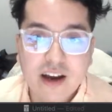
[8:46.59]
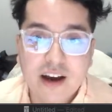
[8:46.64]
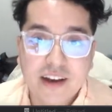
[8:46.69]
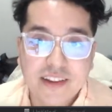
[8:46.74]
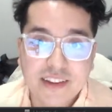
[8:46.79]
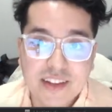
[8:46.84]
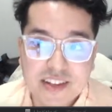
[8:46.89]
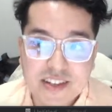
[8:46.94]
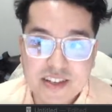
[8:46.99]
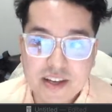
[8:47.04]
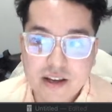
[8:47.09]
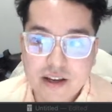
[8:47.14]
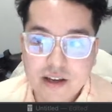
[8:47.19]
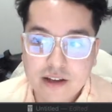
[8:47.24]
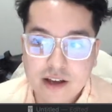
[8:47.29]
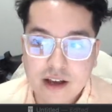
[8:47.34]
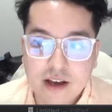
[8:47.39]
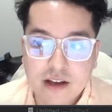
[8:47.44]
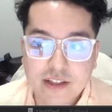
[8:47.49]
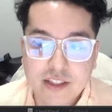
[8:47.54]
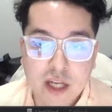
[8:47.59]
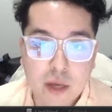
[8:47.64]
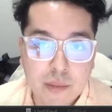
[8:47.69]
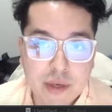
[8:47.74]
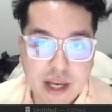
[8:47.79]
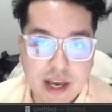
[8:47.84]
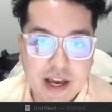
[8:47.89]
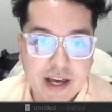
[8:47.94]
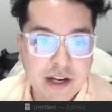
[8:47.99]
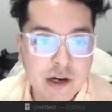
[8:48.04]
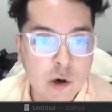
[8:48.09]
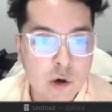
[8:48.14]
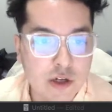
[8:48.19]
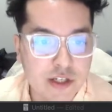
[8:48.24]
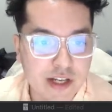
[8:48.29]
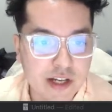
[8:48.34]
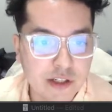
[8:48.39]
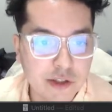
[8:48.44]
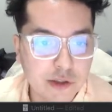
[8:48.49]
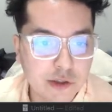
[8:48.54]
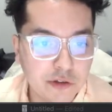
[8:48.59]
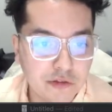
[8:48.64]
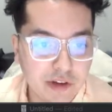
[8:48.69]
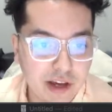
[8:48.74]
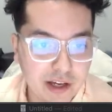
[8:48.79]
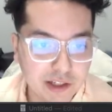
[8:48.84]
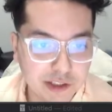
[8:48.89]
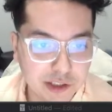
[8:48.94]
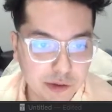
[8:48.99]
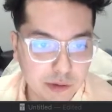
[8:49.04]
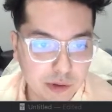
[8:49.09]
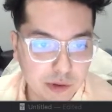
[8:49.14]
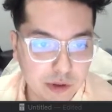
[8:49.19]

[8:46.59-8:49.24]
this dummy head or sentinel value,